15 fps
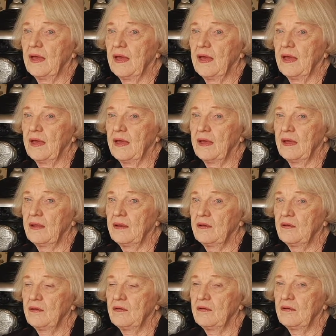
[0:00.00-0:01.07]

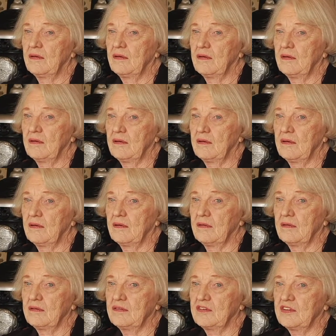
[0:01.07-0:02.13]
and
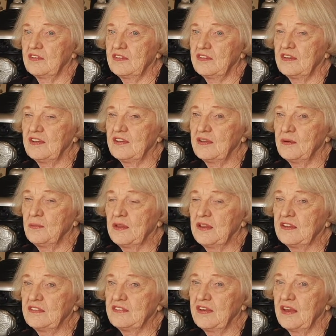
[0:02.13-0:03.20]
to see them in
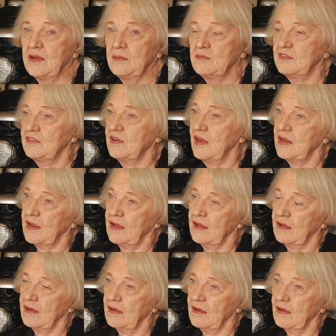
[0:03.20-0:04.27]
the same
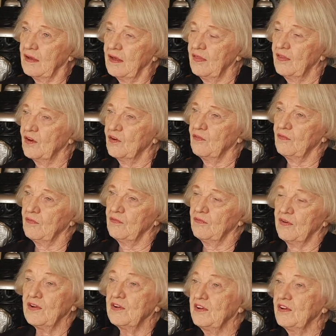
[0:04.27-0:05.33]
setting. They're
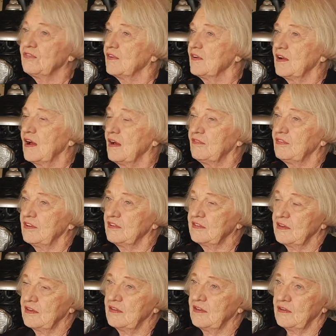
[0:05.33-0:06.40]
very different,
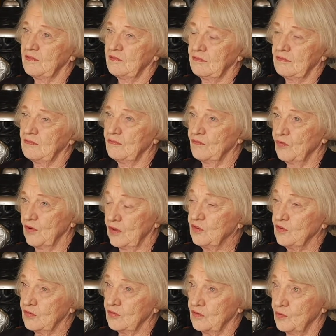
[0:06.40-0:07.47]
obviously, than
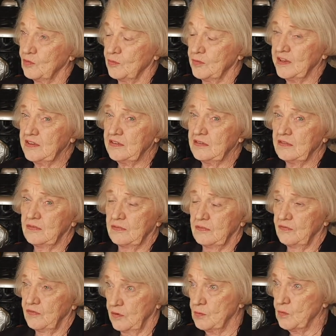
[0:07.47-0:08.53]
Ren's schoolmates
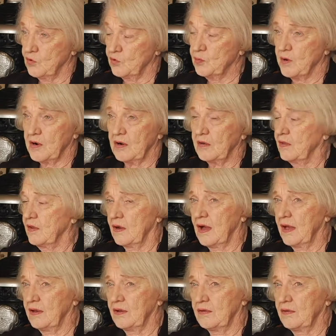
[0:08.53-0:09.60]
for the most part.
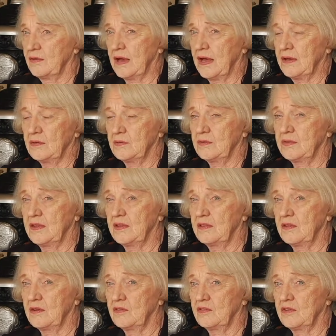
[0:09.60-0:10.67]
I don't think
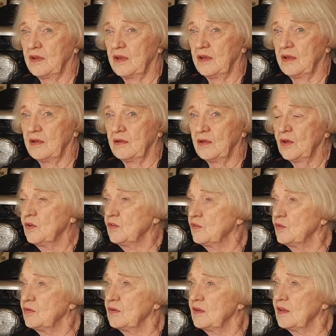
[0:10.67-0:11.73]
there's any
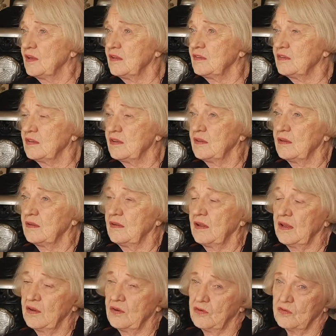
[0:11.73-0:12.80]
Sudanese
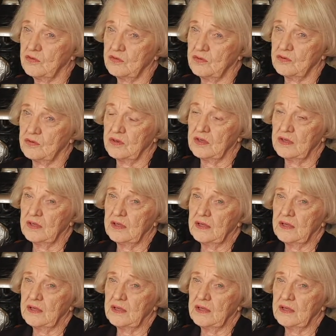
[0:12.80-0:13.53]
in her school.